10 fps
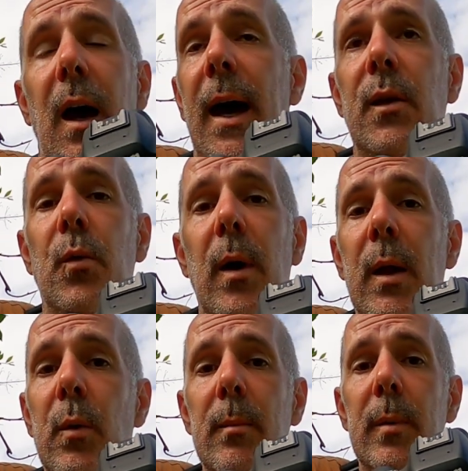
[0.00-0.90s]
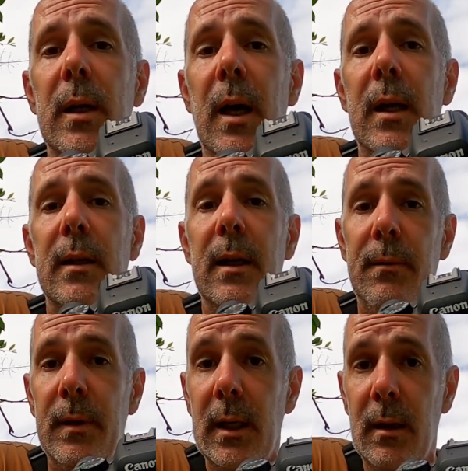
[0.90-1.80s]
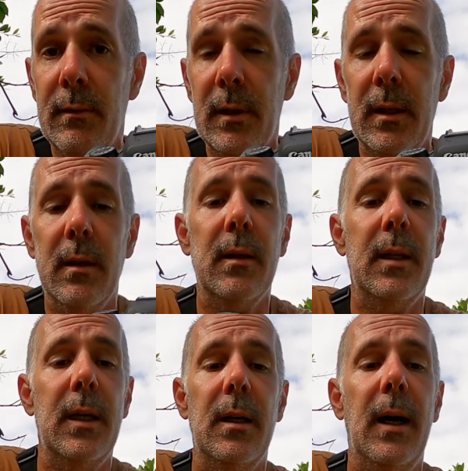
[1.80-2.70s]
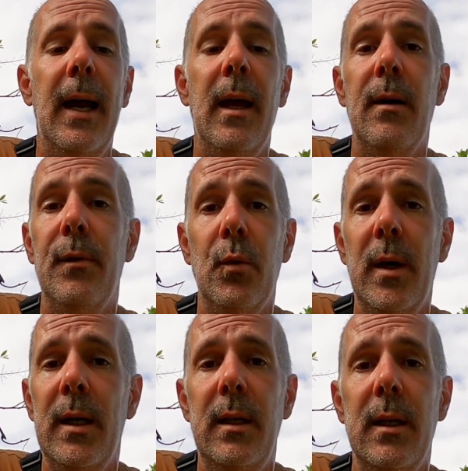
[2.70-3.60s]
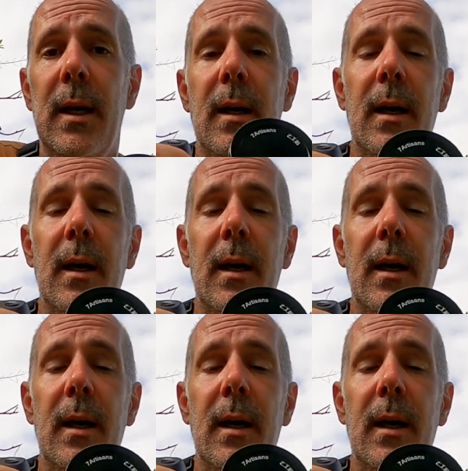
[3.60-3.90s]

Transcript: I know I will be at f11. Here I have no idea.